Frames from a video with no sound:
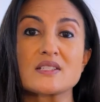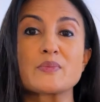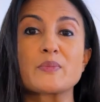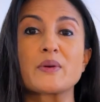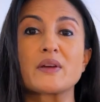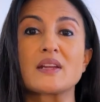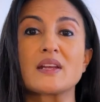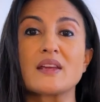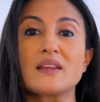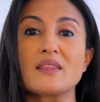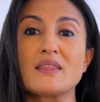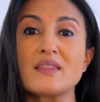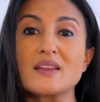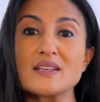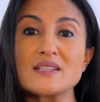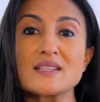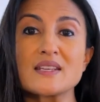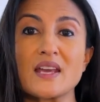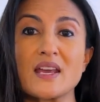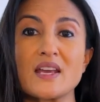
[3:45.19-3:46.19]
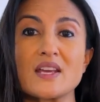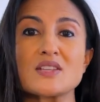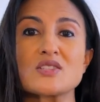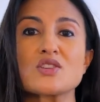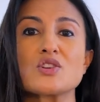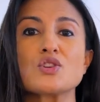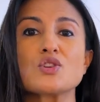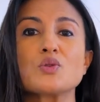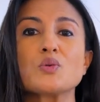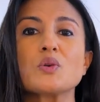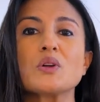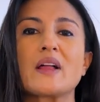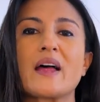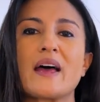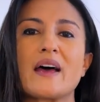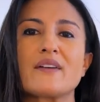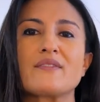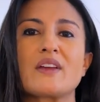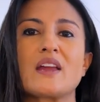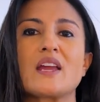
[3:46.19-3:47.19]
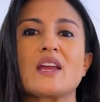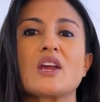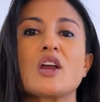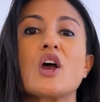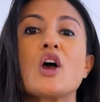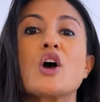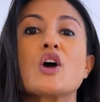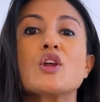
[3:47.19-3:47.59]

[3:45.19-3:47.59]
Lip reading: but in this case, you will have a